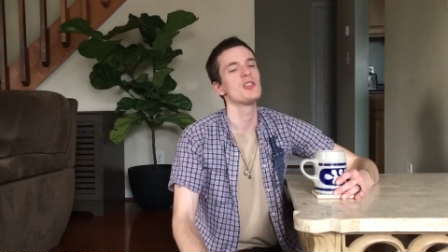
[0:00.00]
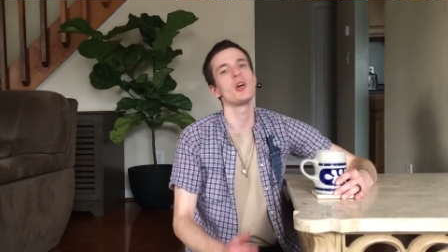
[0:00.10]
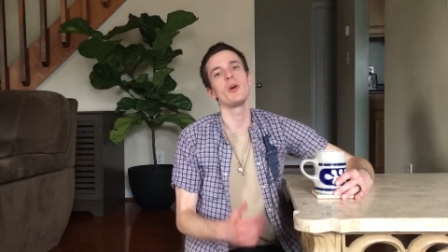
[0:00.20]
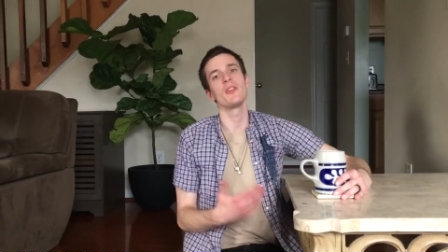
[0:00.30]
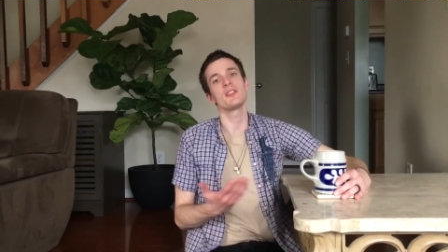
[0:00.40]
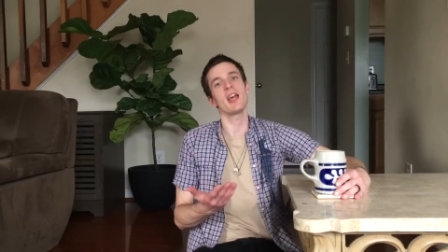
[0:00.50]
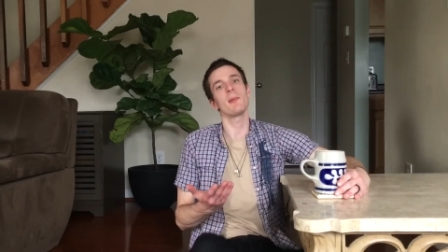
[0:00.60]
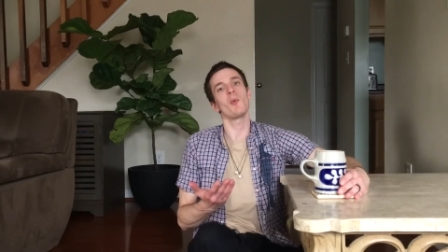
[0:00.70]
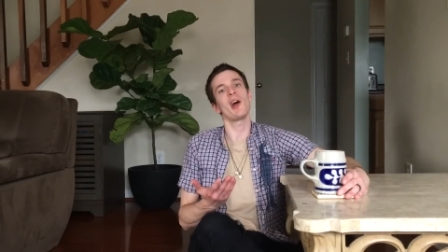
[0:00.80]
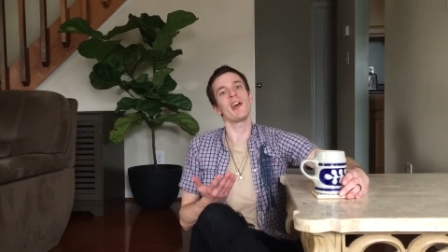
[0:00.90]
So in the
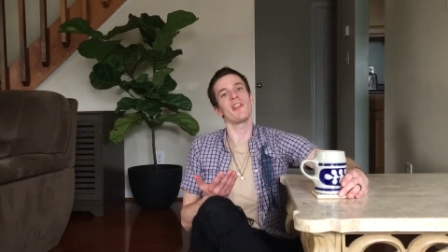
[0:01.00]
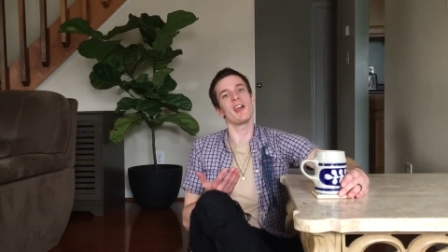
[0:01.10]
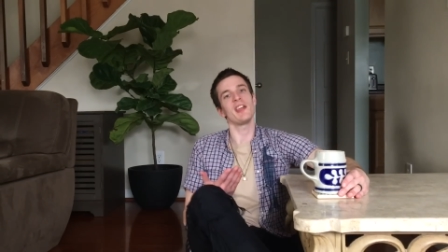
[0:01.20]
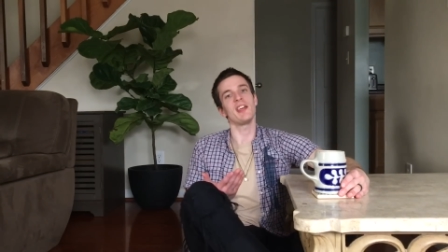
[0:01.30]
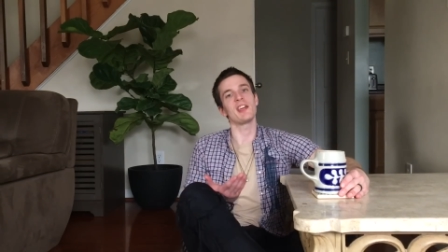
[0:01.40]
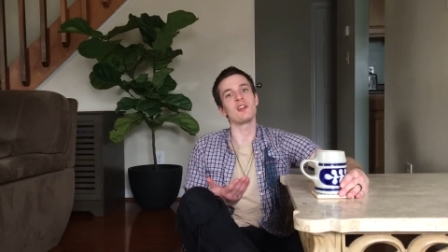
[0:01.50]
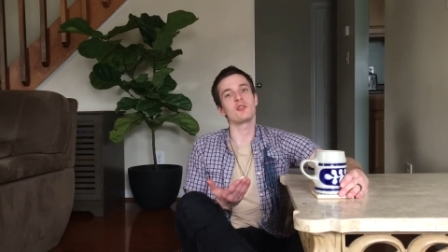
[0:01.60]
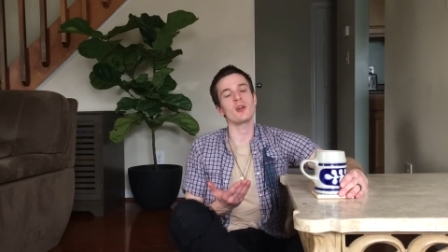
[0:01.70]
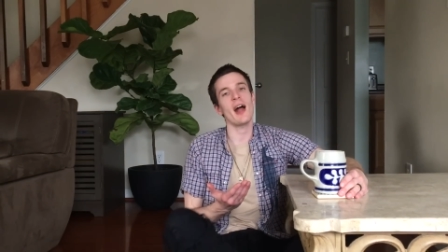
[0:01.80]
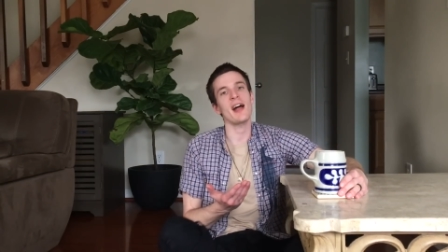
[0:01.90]
same way that he
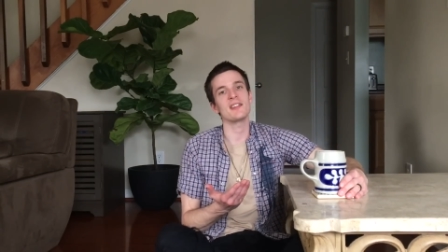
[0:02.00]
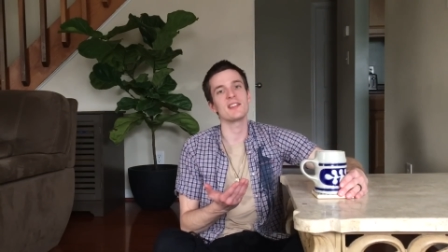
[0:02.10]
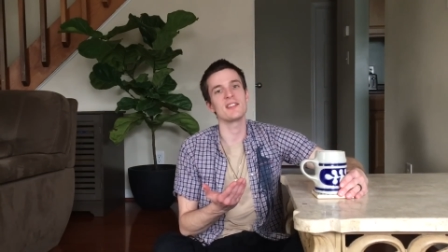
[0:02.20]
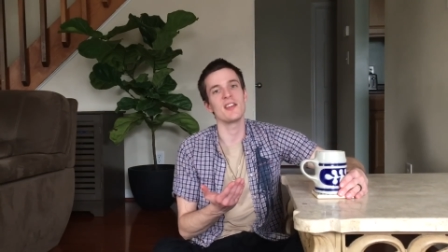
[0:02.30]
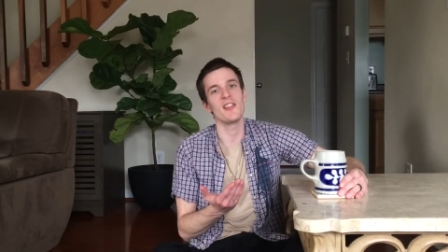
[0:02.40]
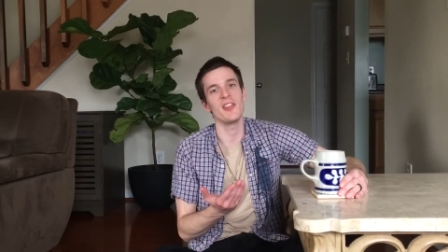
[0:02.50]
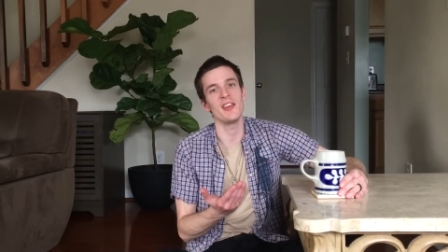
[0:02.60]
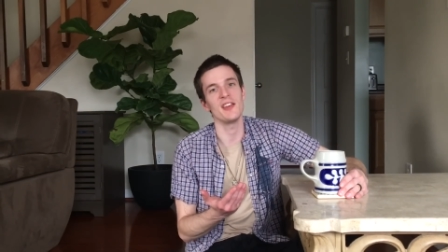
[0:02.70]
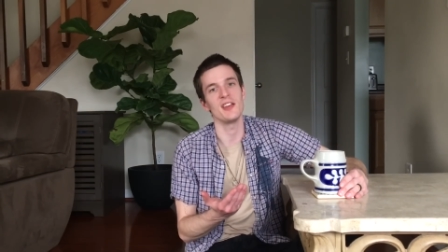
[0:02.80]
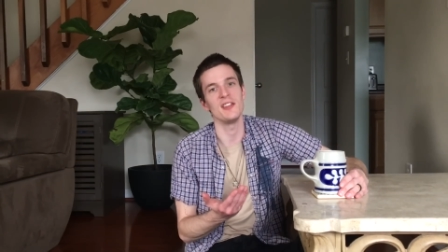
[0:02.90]
contrasts
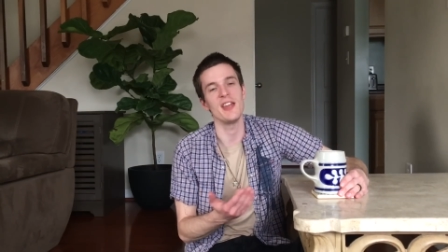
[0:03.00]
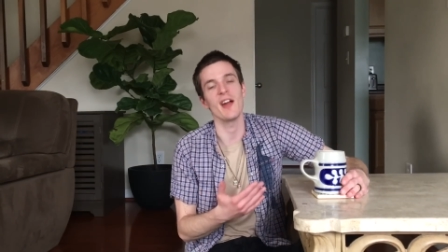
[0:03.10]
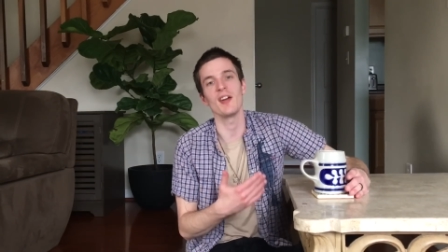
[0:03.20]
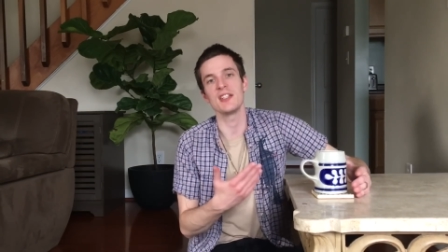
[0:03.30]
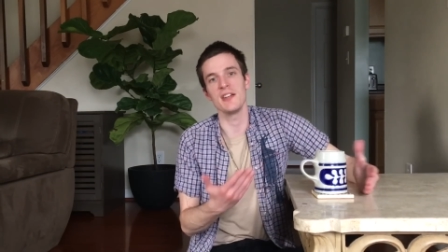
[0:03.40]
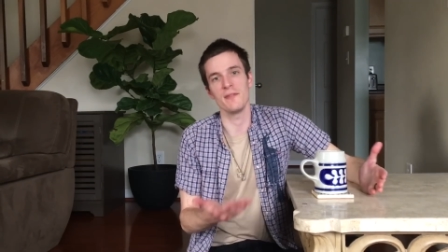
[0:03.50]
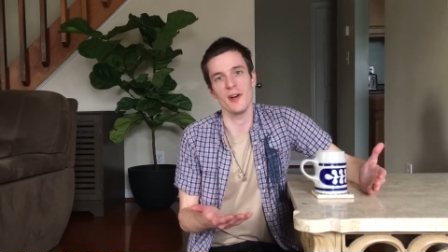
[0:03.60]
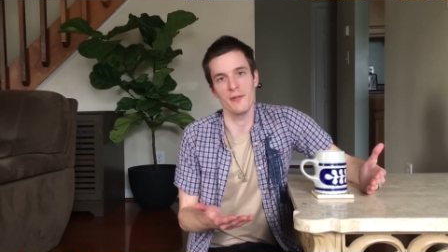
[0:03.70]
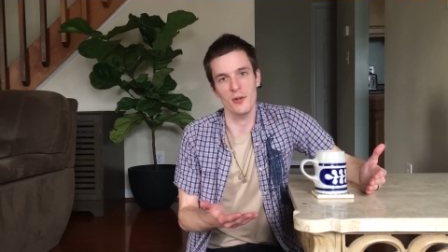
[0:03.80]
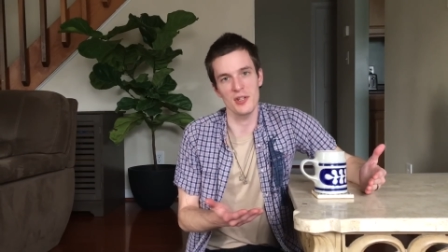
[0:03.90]
the
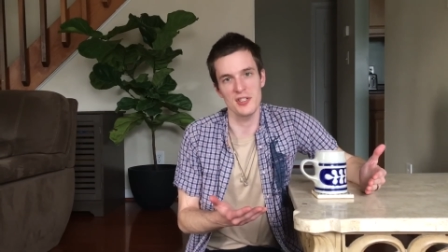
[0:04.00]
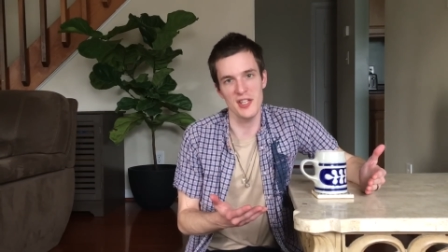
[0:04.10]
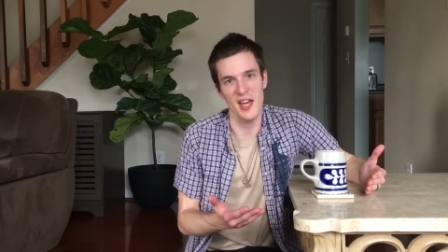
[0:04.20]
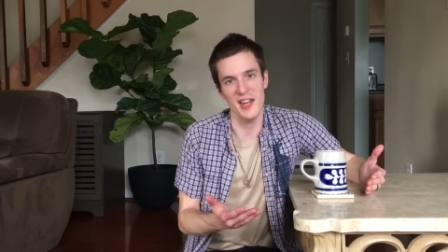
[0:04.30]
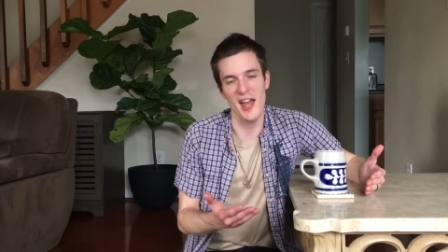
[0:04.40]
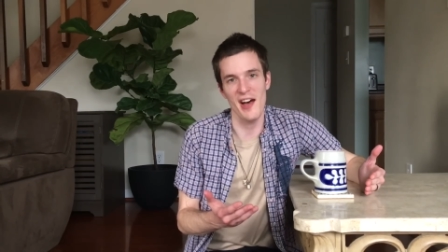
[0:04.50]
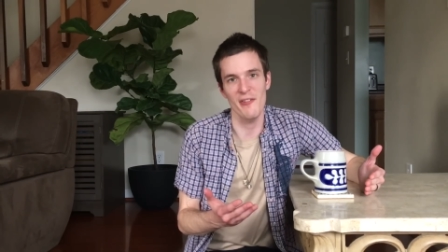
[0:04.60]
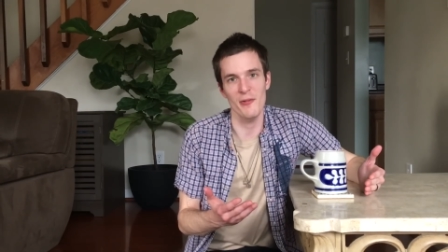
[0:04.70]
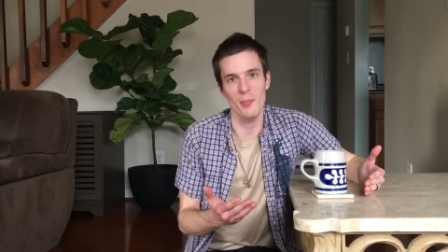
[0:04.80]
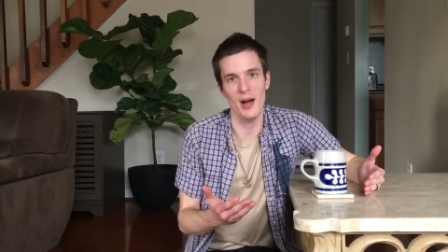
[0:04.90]
narrative of Christiane
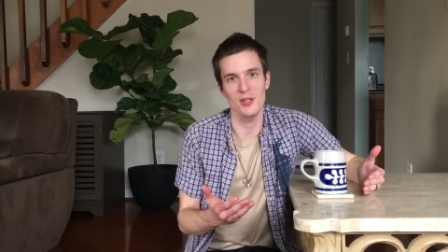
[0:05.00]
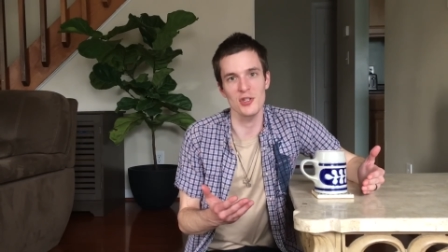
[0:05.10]
F. by